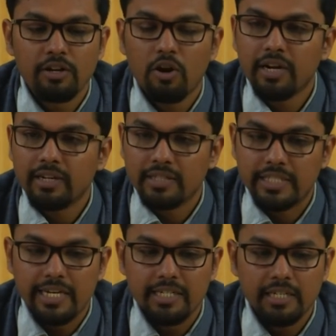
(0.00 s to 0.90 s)
not at the
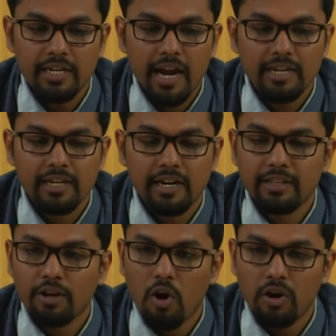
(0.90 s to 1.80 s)
center and they are at
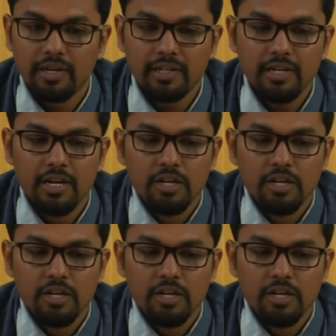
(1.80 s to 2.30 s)
the corner.